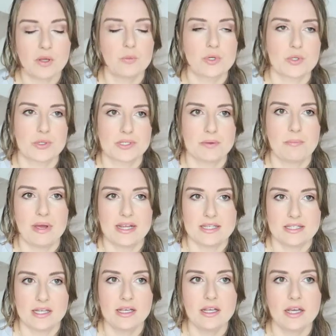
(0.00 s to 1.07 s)
which was
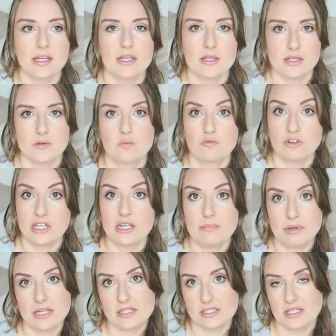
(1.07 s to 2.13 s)
amazing, and he had really
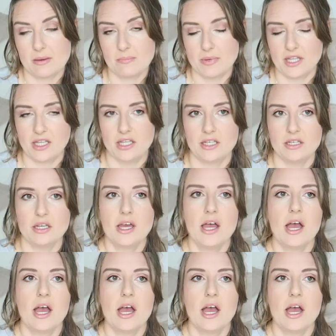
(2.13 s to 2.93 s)
picked it up by then.